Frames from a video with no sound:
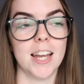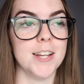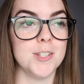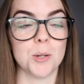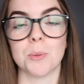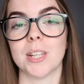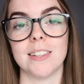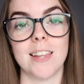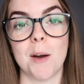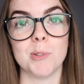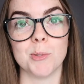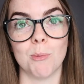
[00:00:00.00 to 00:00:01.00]
I don't think
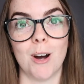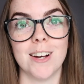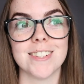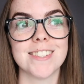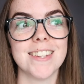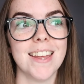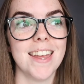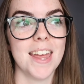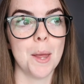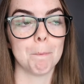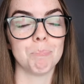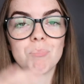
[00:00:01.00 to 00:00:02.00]
that was what
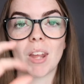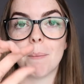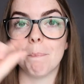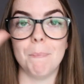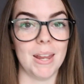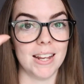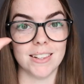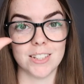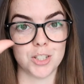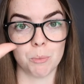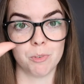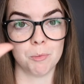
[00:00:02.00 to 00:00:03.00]
made the
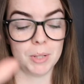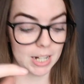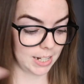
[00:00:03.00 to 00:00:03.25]
jump for me.